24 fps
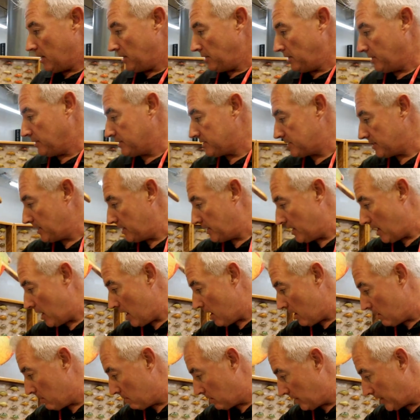And you can see the
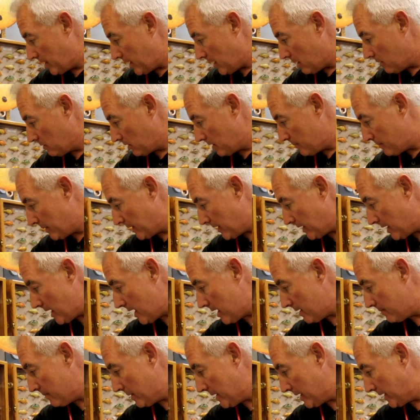early pen
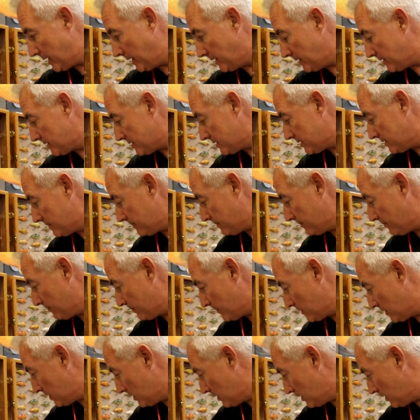eye baits
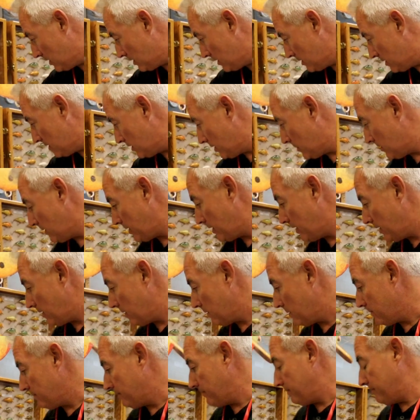that are
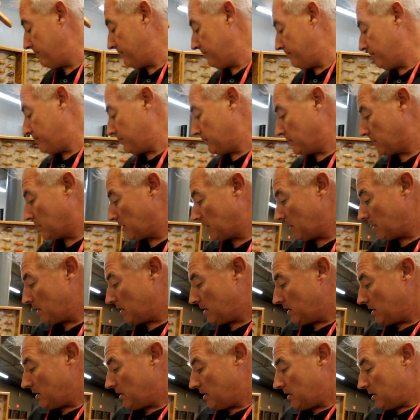here.
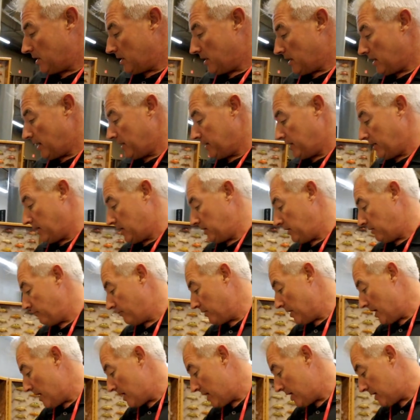And then
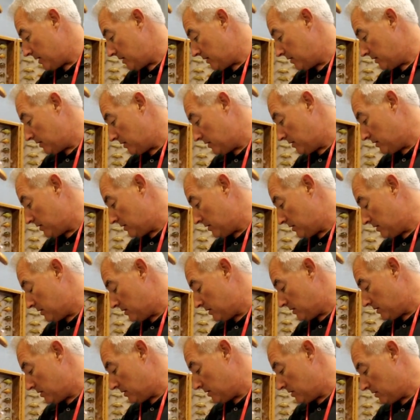you've got
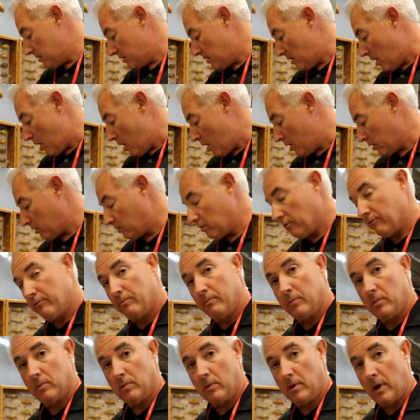article
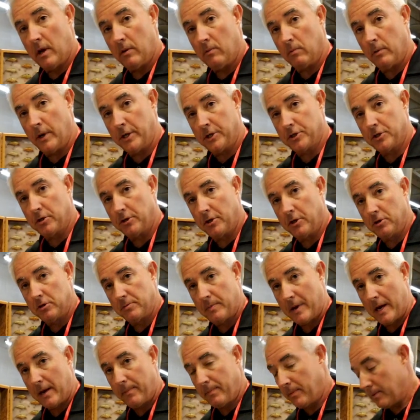from the original
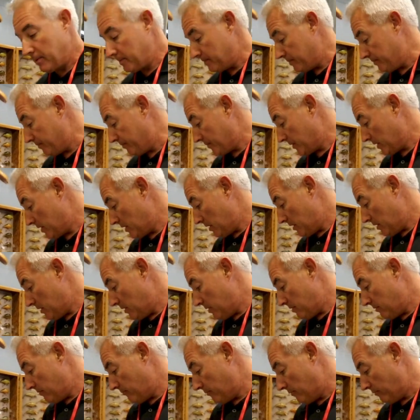newspaper
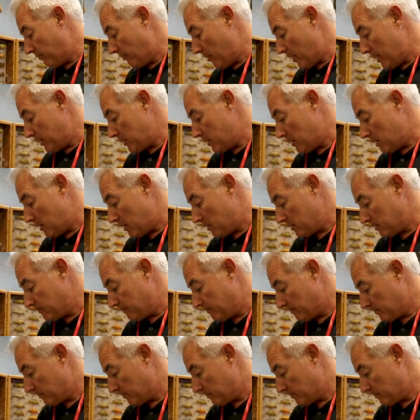for Fred Young